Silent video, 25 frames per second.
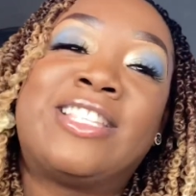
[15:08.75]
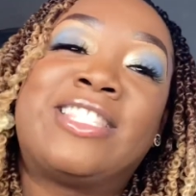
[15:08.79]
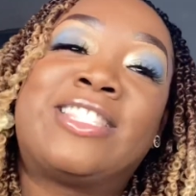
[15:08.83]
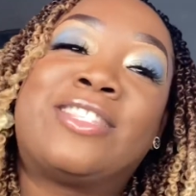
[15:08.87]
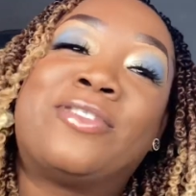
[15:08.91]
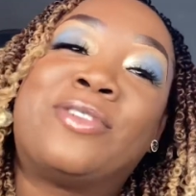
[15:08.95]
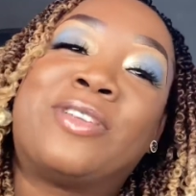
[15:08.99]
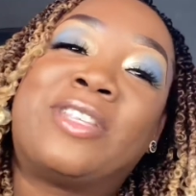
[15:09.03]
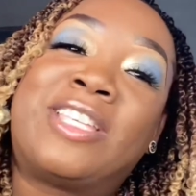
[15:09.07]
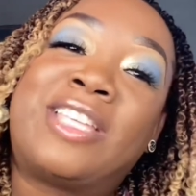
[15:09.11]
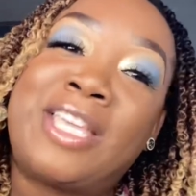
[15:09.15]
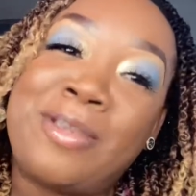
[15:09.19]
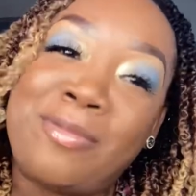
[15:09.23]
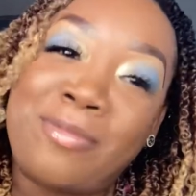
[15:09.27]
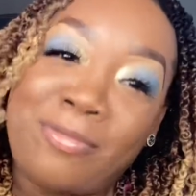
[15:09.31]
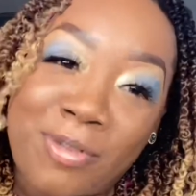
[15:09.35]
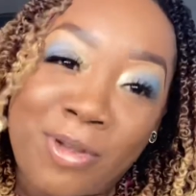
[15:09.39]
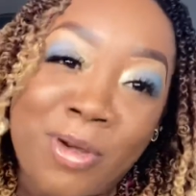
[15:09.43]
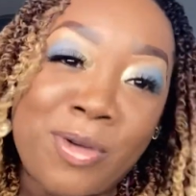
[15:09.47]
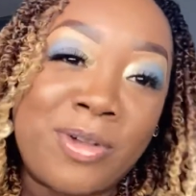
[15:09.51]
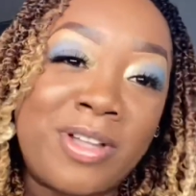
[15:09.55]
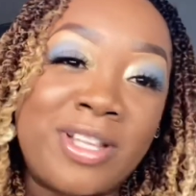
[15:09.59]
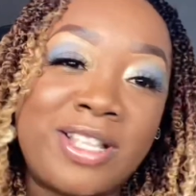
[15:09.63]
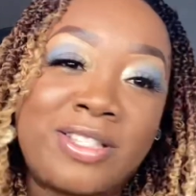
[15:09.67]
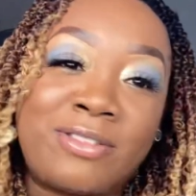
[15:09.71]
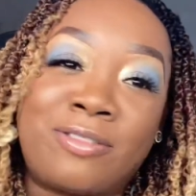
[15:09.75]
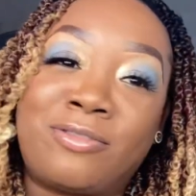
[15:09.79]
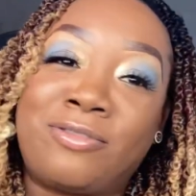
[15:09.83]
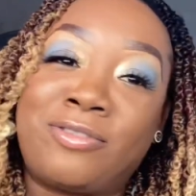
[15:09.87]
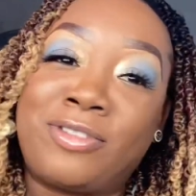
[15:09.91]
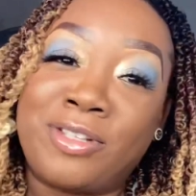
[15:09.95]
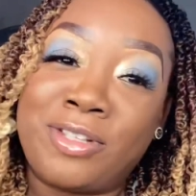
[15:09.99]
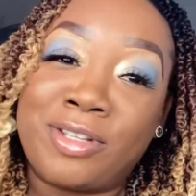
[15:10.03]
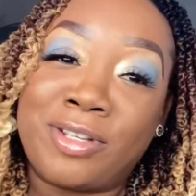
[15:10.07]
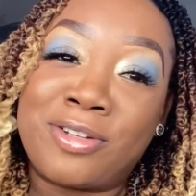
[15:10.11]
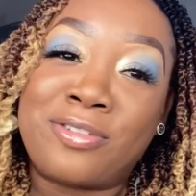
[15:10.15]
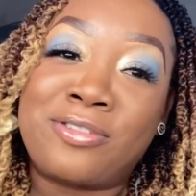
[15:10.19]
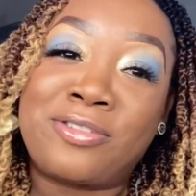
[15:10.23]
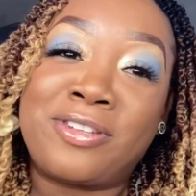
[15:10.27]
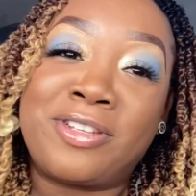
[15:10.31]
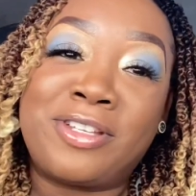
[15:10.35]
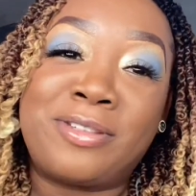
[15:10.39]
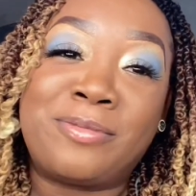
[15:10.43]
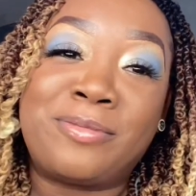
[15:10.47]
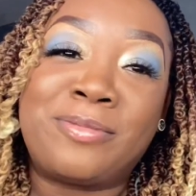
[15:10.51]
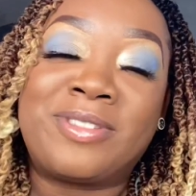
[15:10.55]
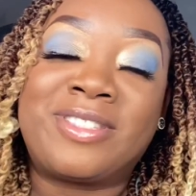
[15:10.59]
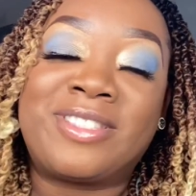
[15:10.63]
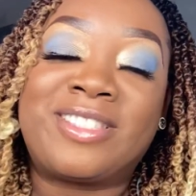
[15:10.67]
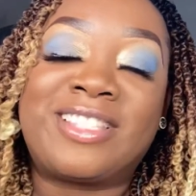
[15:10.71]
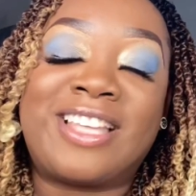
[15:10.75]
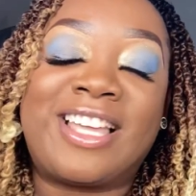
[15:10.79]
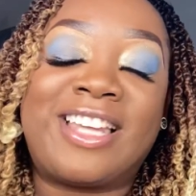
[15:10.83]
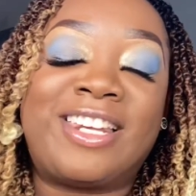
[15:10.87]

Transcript: So keep focused, fulfill your dreams.